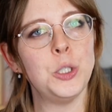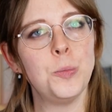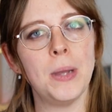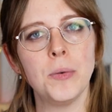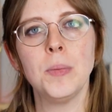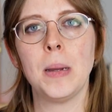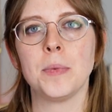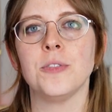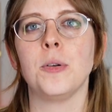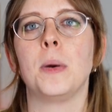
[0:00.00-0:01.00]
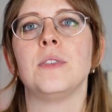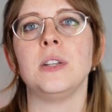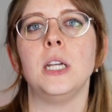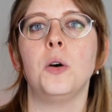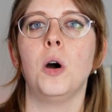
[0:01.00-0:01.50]
you may remember from our
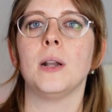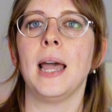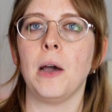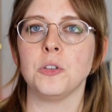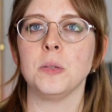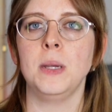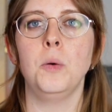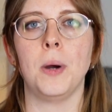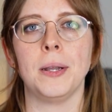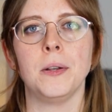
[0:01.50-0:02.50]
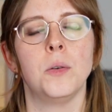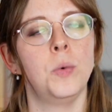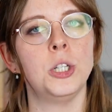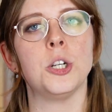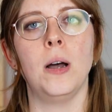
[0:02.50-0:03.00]
video on how to make wine,
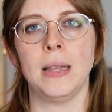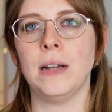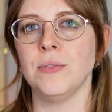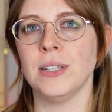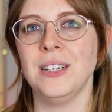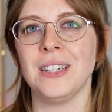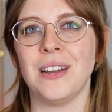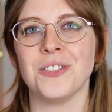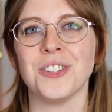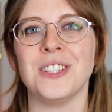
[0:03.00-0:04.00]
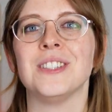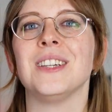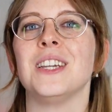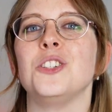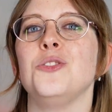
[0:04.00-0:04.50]
which I'll have linked after this
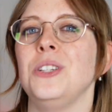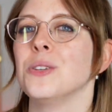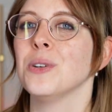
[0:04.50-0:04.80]
in case you need a